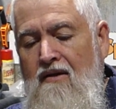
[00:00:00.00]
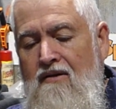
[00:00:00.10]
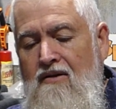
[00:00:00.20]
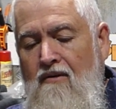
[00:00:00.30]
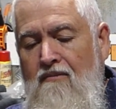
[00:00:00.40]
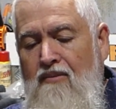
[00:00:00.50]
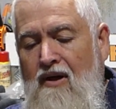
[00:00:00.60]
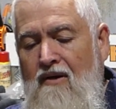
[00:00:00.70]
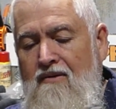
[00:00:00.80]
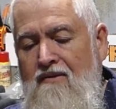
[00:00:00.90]
top
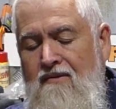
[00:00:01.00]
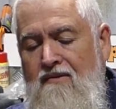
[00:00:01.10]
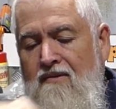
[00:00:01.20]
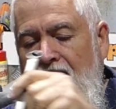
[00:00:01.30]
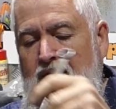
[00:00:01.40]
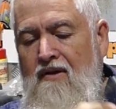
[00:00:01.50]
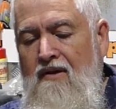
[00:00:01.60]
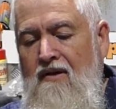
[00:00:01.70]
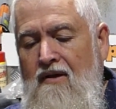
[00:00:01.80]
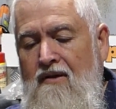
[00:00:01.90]
bolt
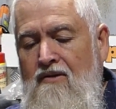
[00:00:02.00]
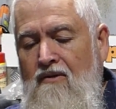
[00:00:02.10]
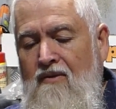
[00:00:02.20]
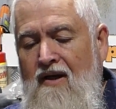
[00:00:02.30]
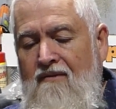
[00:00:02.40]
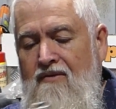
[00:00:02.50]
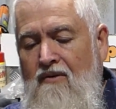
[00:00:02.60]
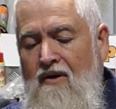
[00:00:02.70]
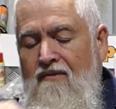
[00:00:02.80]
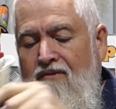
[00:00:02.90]
until we have
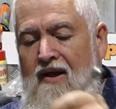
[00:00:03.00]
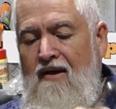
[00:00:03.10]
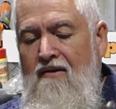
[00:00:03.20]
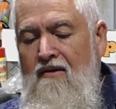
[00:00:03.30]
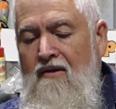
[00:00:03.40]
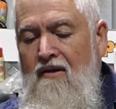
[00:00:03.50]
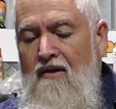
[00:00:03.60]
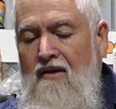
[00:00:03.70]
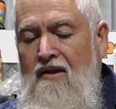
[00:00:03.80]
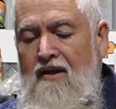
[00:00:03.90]
12th thou
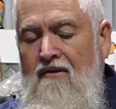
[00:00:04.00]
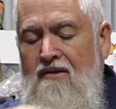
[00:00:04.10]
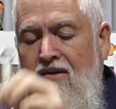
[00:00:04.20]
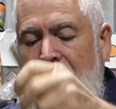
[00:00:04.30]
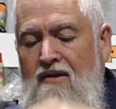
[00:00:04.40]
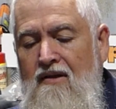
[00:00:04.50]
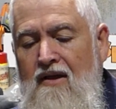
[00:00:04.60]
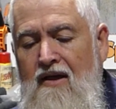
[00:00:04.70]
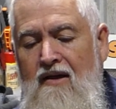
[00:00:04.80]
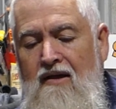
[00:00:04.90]
clearance,
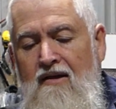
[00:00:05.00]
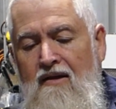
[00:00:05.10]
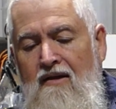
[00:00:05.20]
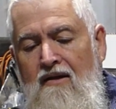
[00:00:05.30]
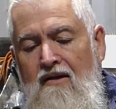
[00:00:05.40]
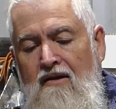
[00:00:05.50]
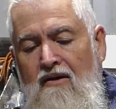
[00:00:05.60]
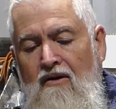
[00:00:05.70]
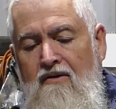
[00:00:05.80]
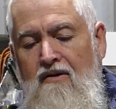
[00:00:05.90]
then
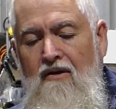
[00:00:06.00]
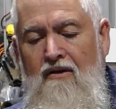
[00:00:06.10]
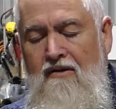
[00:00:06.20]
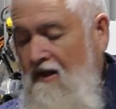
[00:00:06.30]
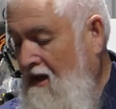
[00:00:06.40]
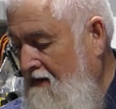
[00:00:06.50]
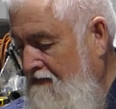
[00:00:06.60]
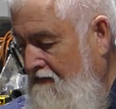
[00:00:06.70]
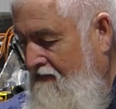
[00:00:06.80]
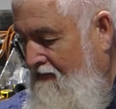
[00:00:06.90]
lock the lock nut.
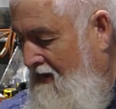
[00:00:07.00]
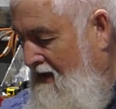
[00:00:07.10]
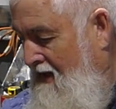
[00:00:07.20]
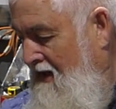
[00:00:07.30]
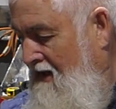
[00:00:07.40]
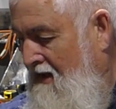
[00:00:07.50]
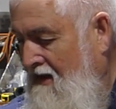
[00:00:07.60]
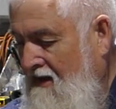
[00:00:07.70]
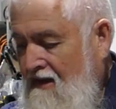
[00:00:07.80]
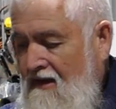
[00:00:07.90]
And
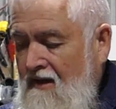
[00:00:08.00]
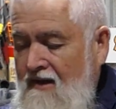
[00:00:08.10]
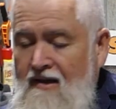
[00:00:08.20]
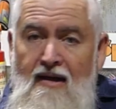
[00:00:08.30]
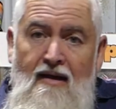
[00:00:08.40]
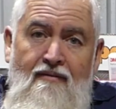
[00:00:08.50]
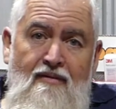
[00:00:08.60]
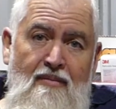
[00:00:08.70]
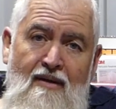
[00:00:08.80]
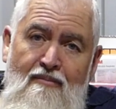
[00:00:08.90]
you don't have
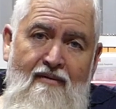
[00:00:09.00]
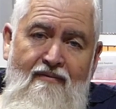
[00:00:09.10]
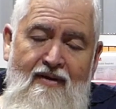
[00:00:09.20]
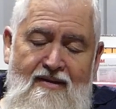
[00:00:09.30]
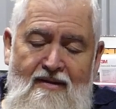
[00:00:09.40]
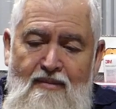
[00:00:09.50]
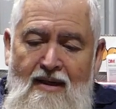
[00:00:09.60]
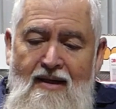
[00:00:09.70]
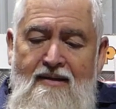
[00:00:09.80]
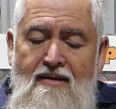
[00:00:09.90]
to be a big-fisted
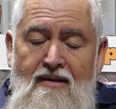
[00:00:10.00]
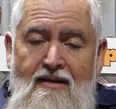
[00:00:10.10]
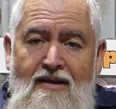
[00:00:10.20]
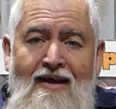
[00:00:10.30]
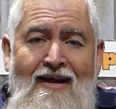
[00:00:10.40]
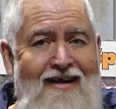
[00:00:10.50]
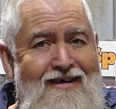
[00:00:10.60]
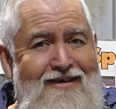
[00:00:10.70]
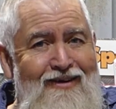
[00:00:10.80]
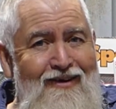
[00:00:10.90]
bastard, you just
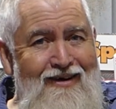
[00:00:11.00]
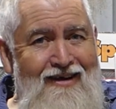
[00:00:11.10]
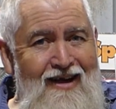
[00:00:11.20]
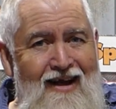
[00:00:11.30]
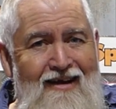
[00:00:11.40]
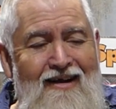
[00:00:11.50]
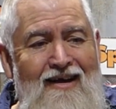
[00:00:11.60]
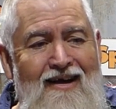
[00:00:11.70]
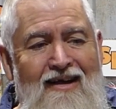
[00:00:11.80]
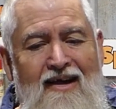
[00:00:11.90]
need to lock it down.
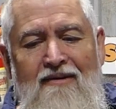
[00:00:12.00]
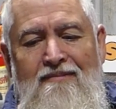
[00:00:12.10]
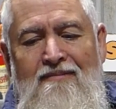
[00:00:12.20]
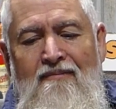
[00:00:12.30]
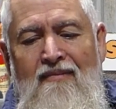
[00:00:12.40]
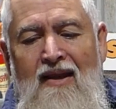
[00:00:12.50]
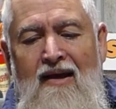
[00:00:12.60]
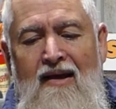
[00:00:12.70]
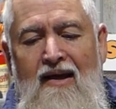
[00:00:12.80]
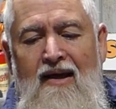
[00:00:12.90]
Now,
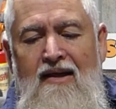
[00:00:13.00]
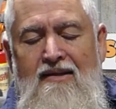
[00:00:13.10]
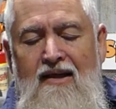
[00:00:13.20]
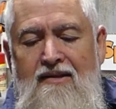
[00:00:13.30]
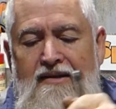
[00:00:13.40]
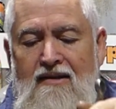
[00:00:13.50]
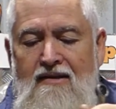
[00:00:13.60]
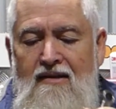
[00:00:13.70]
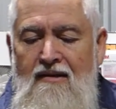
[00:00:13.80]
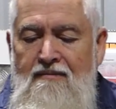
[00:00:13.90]
in this
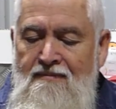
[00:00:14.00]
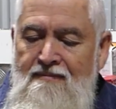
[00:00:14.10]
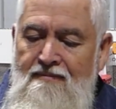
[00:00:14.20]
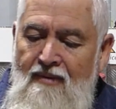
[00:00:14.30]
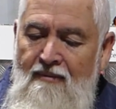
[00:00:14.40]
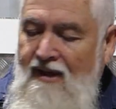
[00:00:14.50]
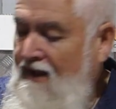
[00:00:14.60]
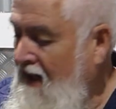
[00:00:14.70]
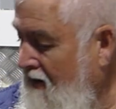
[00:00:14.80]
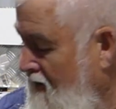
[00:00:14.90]
instance, our
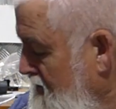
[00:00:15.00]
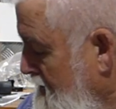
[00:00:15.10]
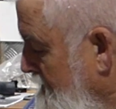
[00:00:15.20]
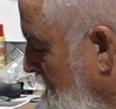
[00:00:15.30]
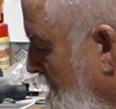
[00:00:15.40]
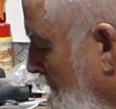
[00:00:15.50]
engine,